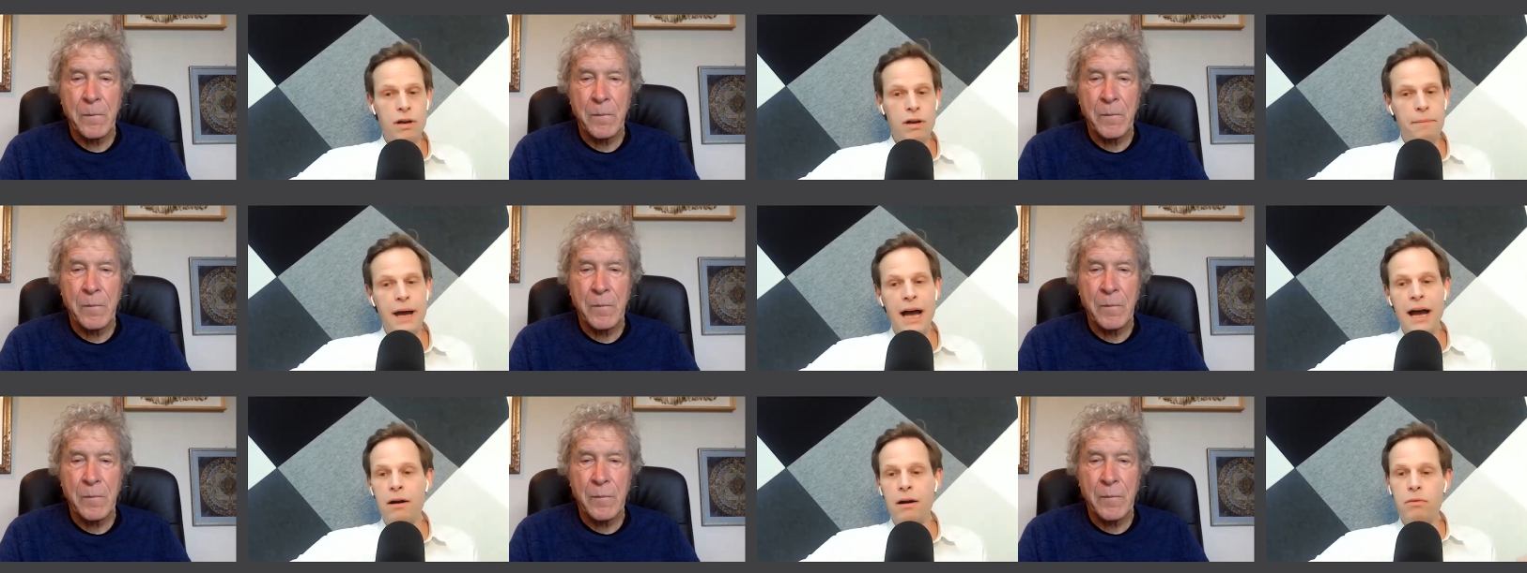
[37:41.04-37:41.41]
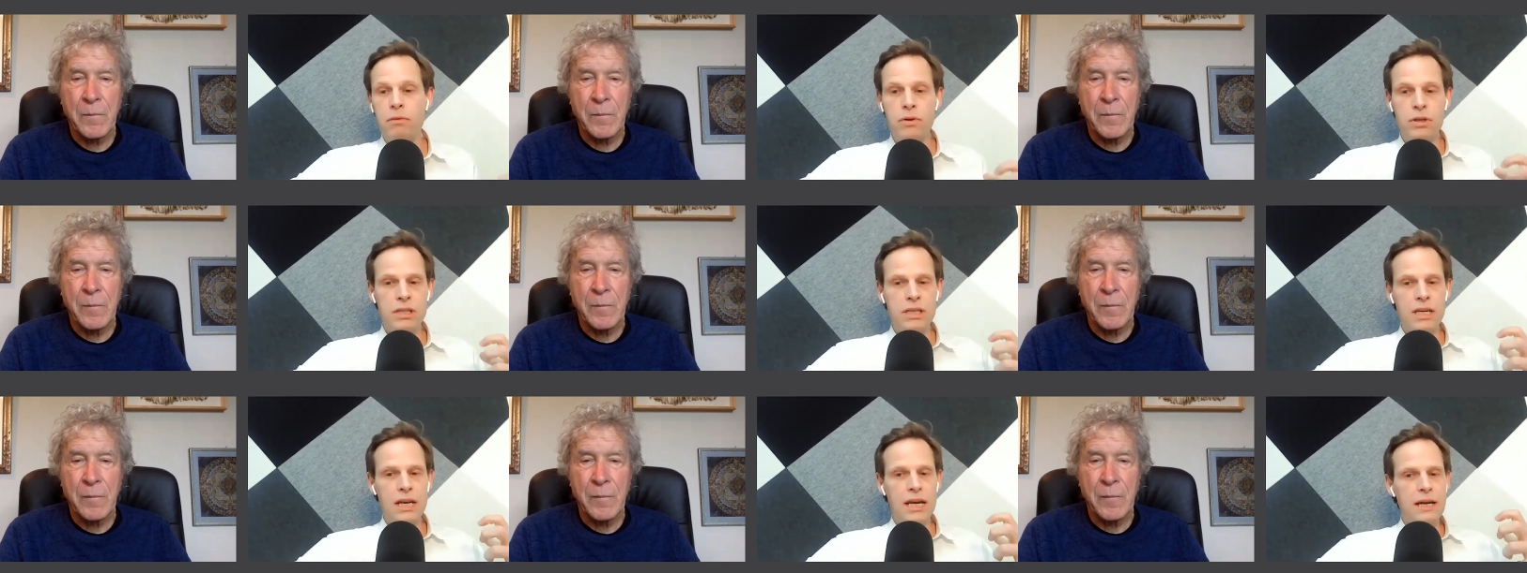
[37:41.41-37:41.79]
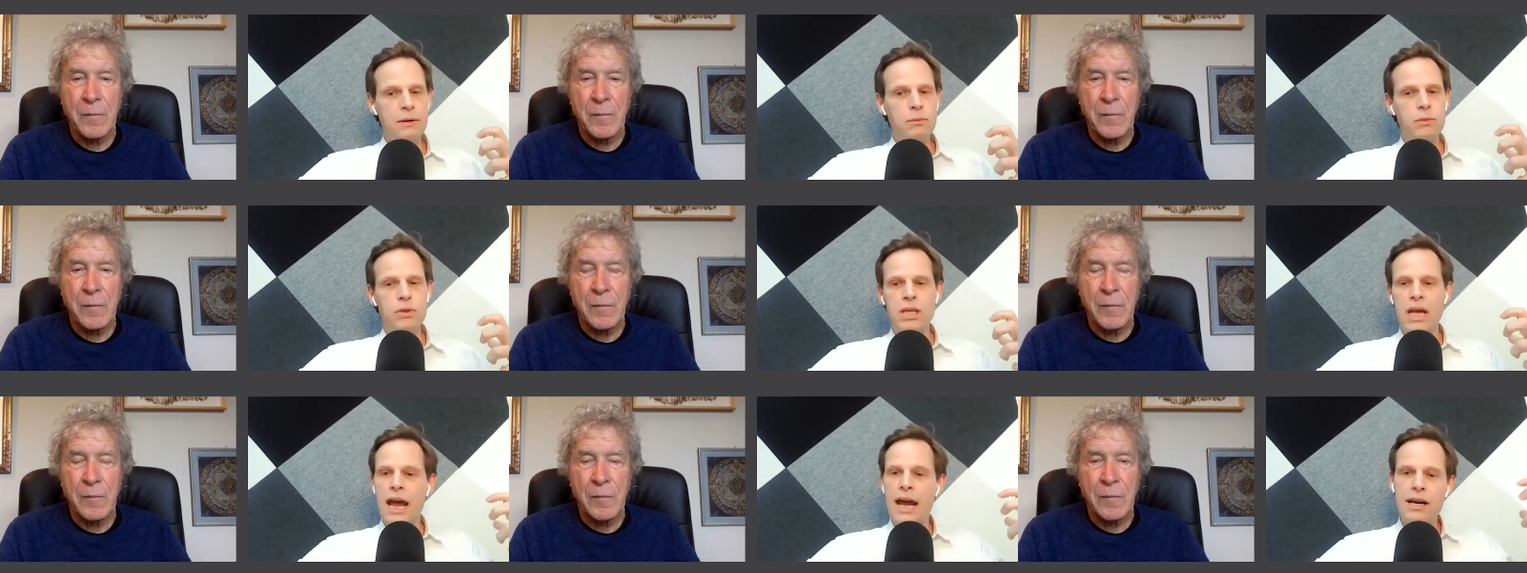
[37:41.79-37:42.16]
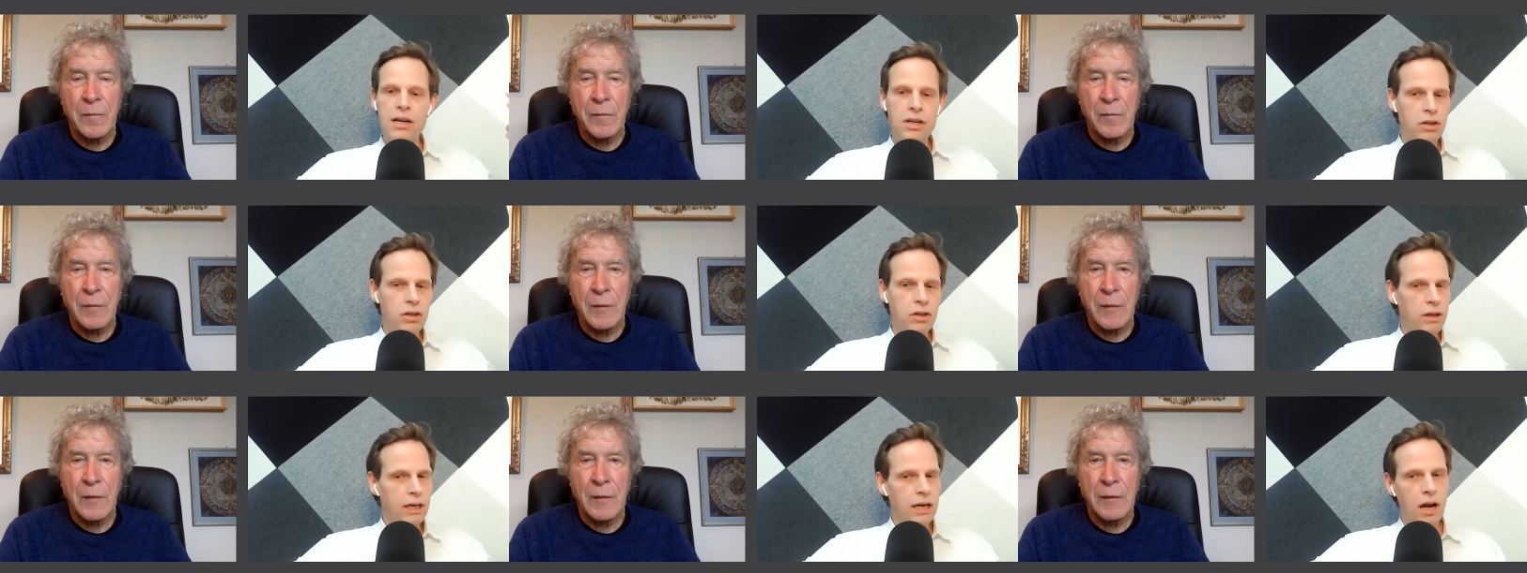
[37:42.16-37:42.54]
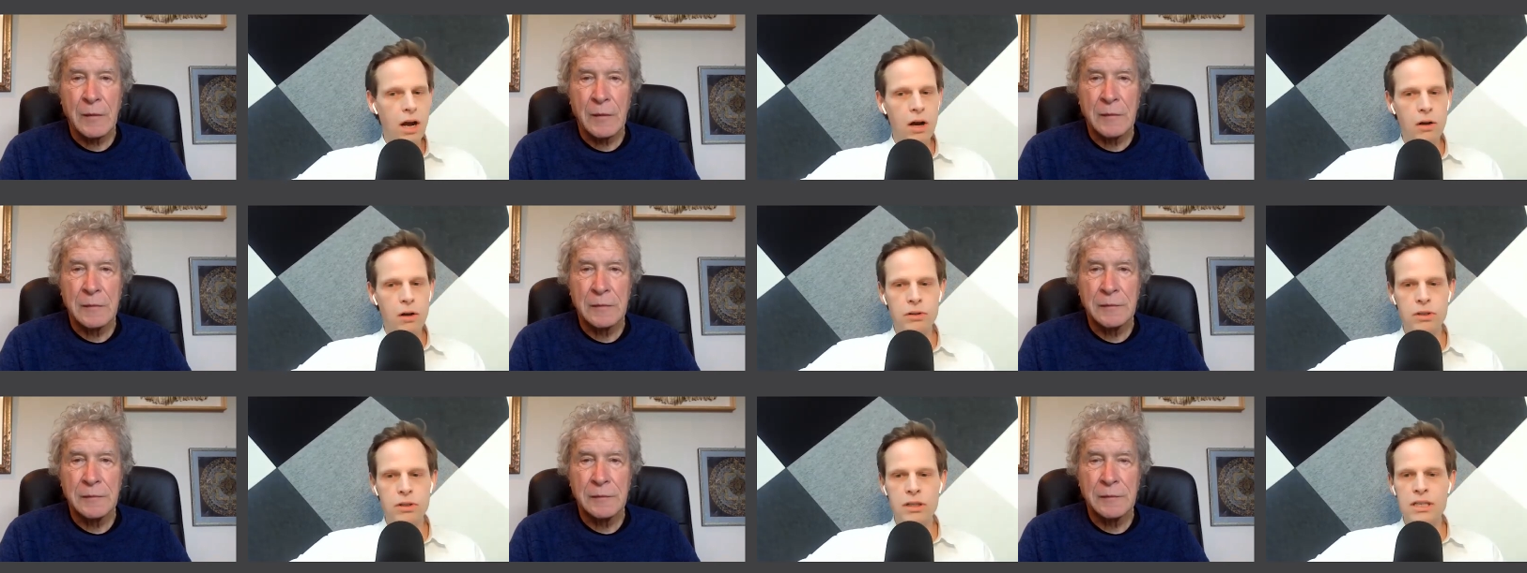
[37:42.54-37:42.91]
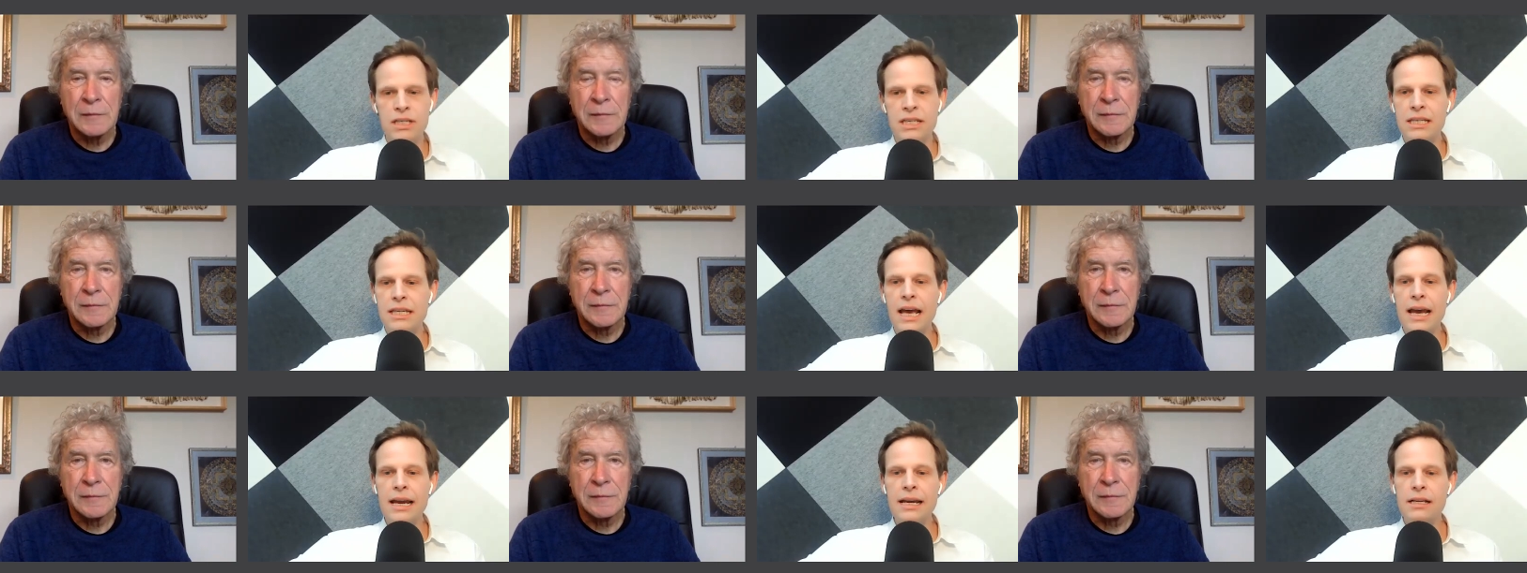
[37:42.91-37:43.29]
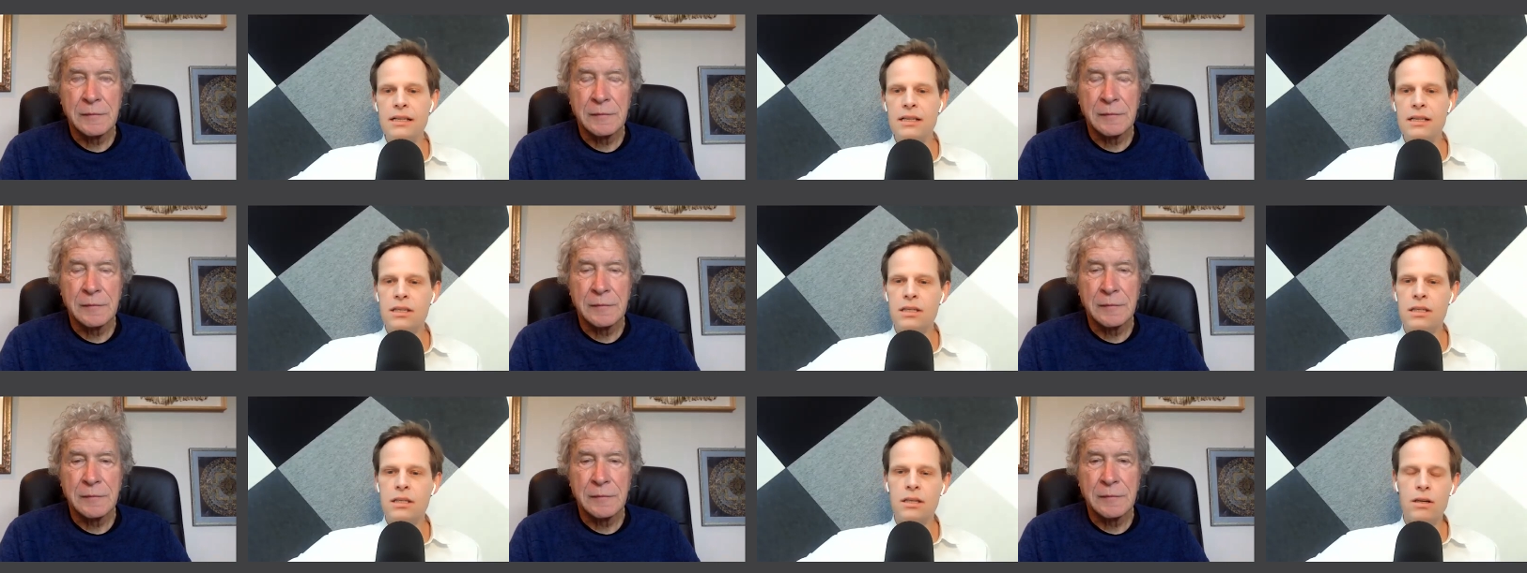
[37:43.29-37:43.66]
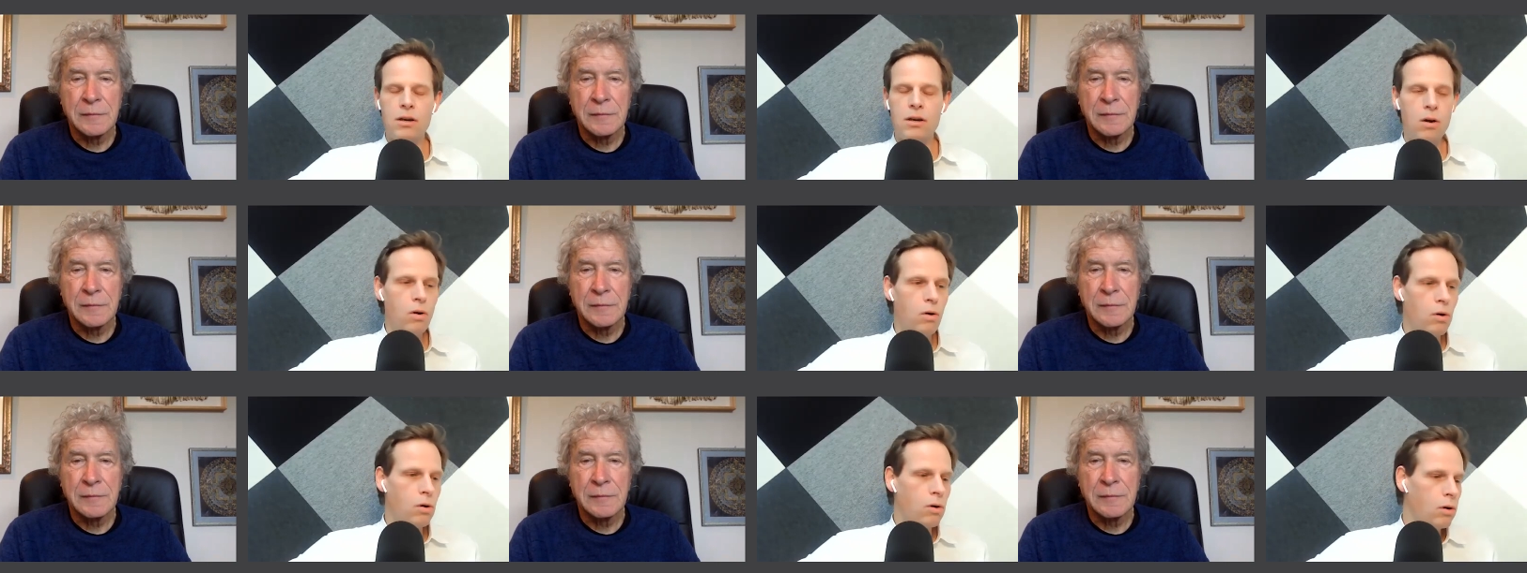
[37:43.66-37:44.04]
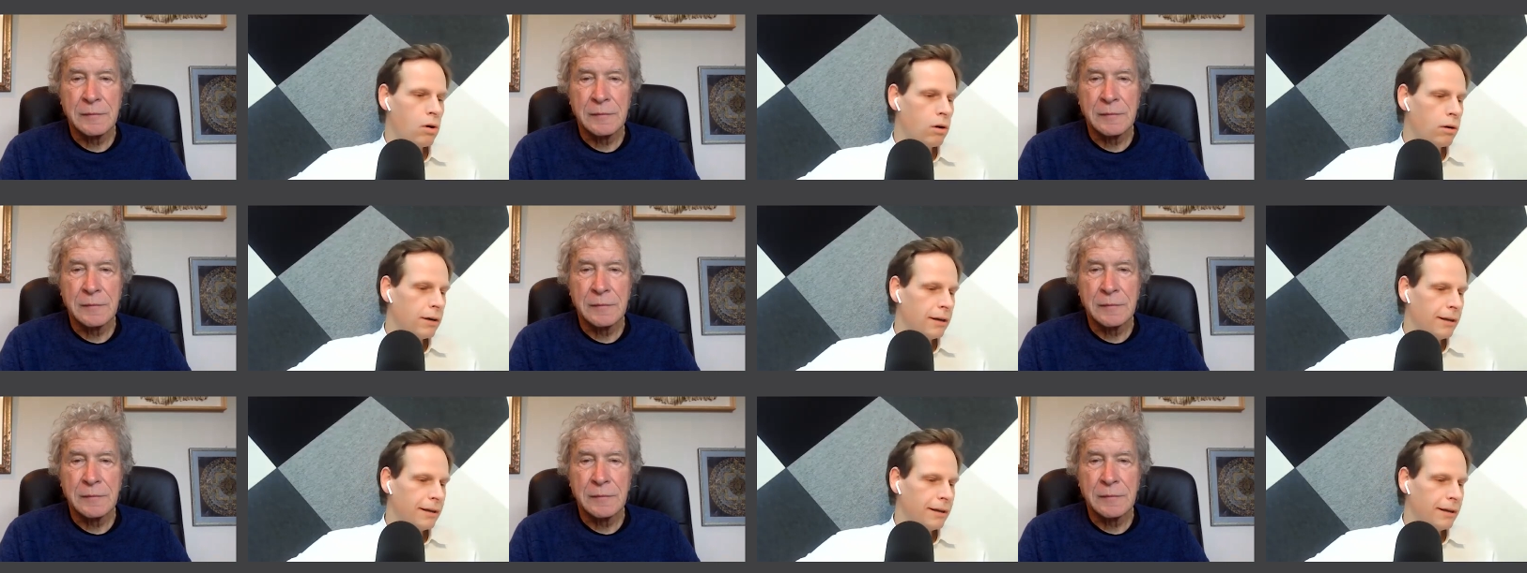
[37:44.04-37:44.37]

Speaker 1: about was was entering altered states or